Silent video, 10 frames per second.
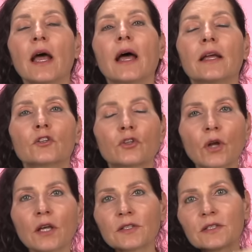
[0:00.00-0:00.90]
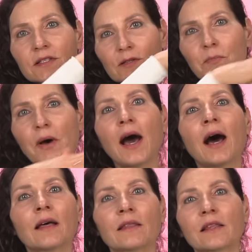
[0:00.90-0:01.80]
and crosses the
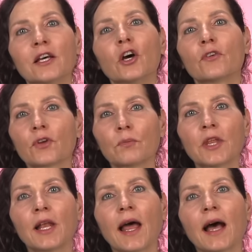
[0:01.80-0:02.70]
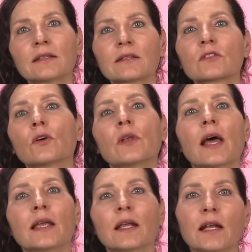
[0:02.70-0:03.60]
path from the last solar
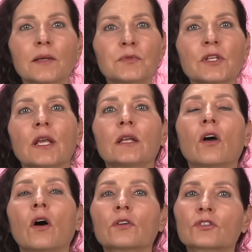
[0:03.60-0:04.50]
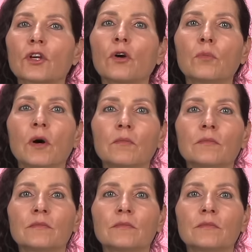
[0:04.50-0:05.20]
eclipse in October.